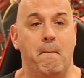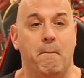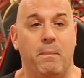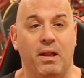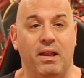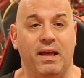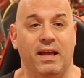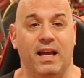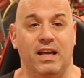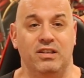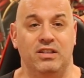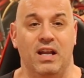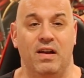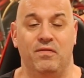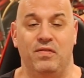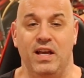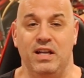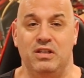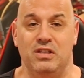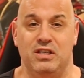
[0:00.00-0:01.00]
But like I
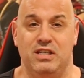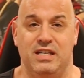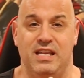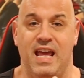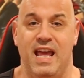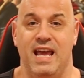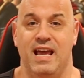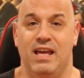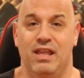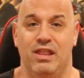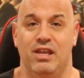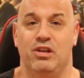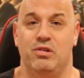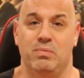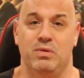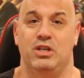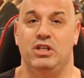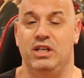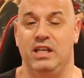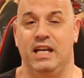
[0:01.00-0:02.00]
said, if they just take this
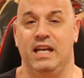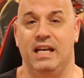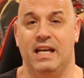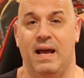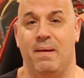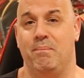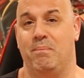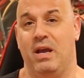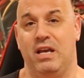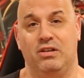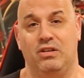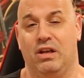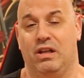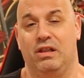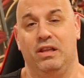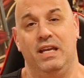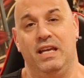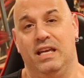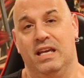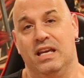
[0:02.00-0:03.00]
machine and
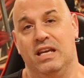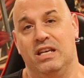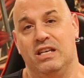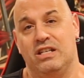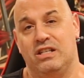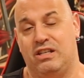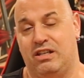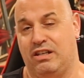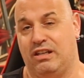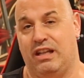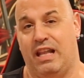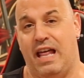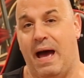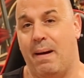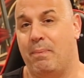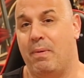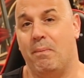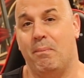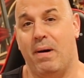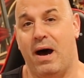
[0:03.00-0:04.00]
basically
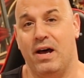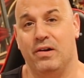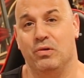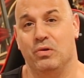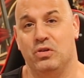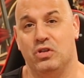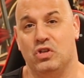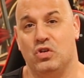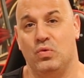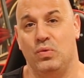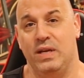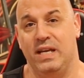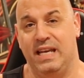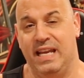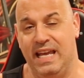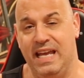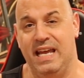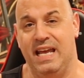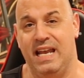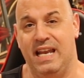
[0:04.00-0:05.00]
slap a mono screen
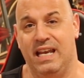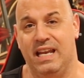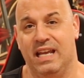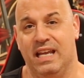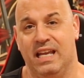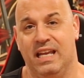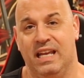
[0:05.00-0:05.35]
in